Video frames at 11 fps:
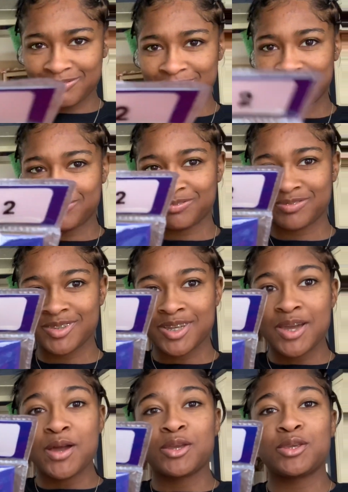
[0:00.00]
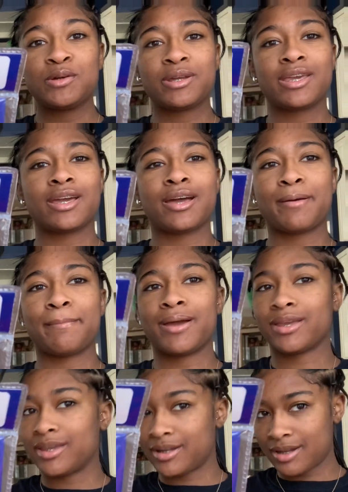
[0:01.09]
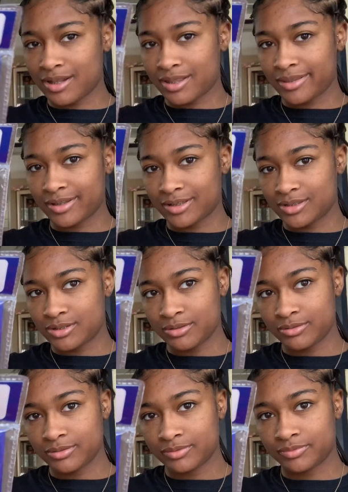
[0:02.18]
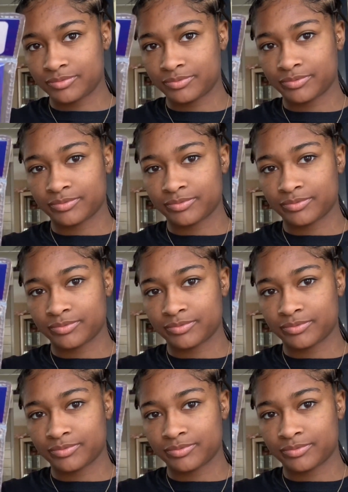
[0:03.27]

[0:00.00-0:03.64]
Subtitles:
FreeTress, of course, it's the popular brand. In